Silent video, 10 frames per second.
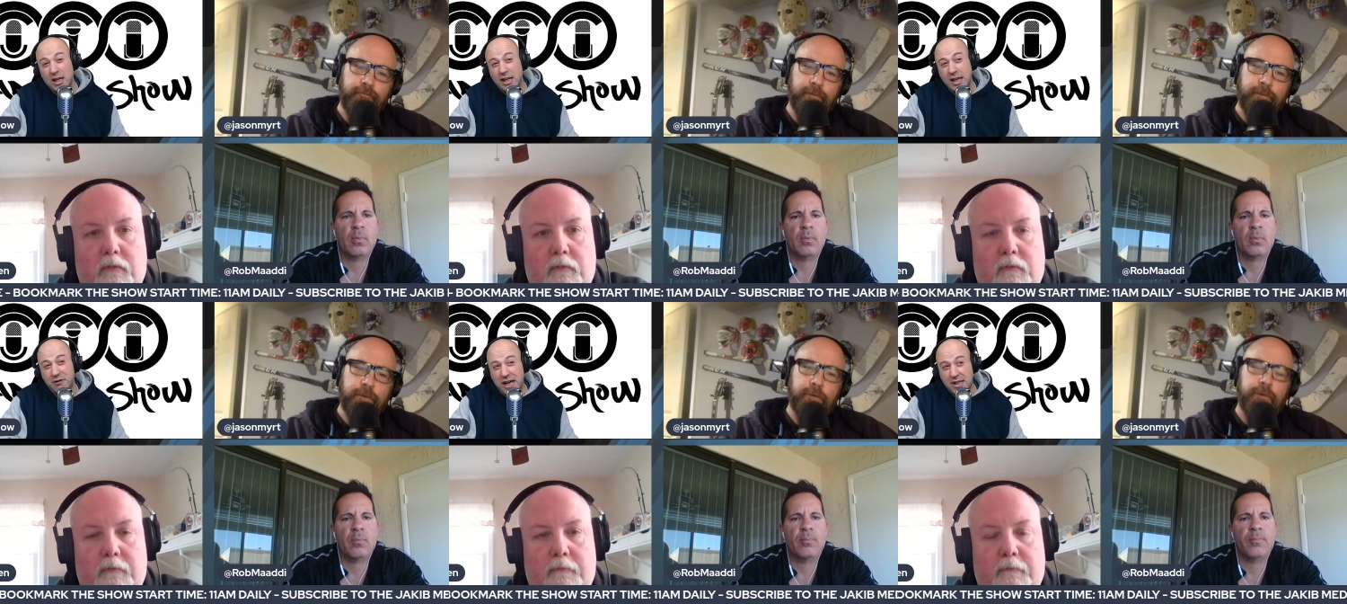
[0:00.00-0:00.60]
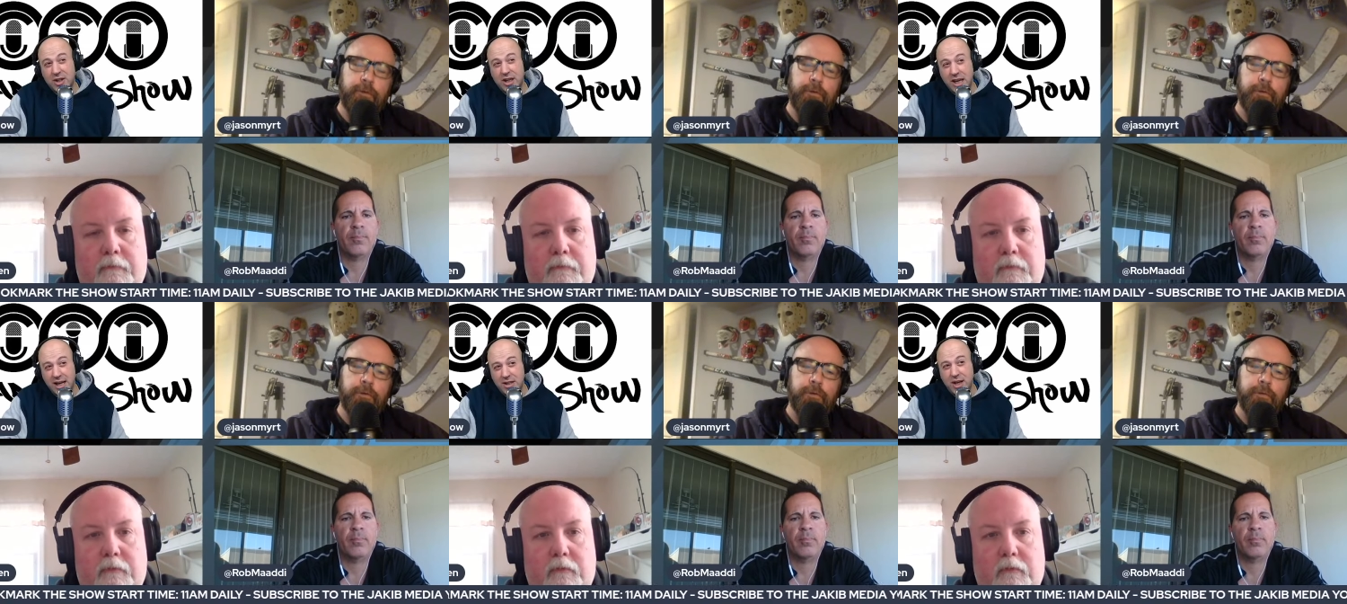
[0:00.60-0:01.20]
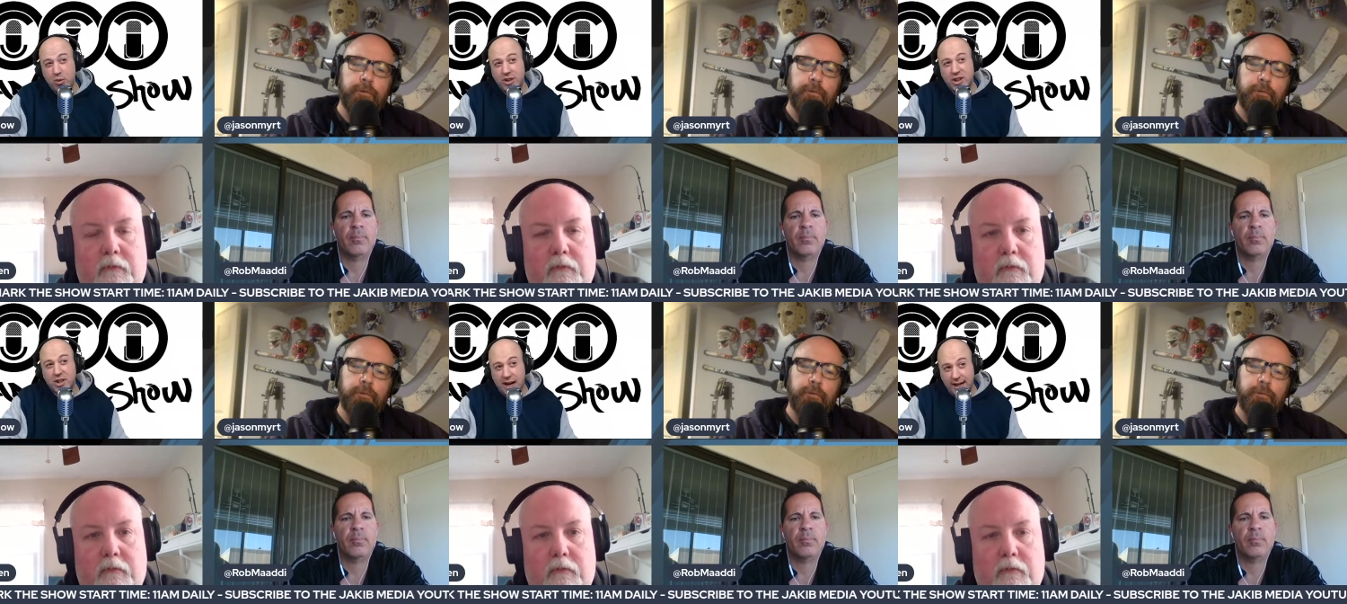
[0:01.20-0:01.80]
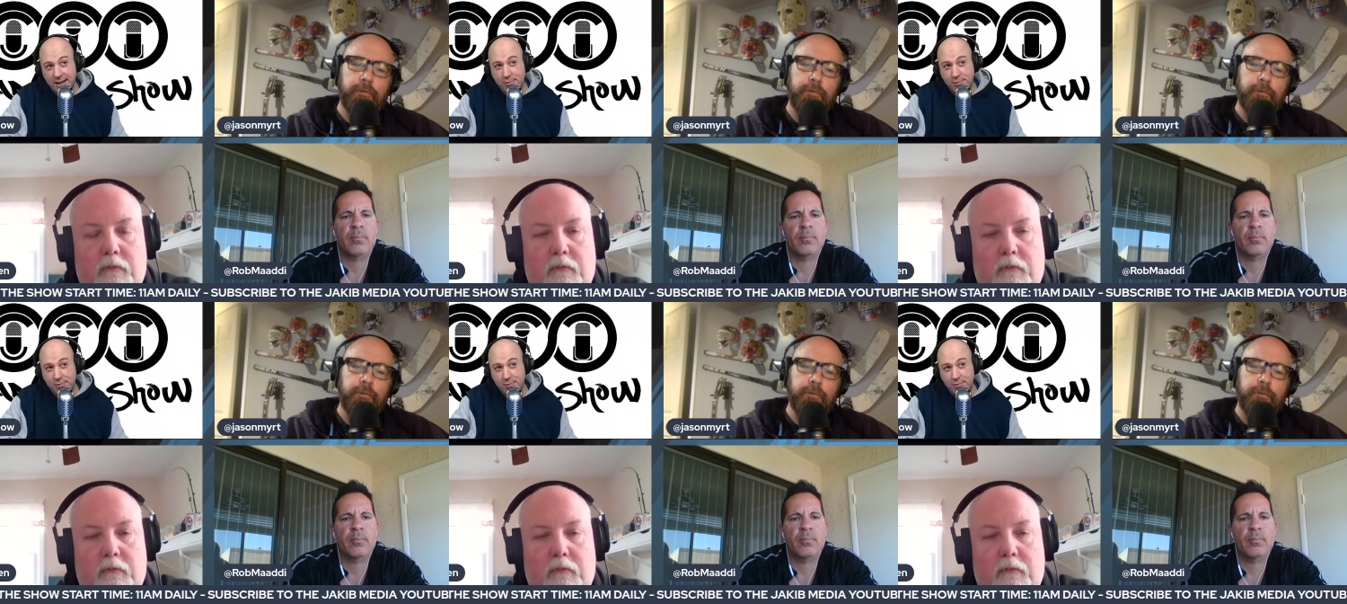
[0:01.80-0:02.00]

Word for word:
Speaker 1: if that's the case, they would sign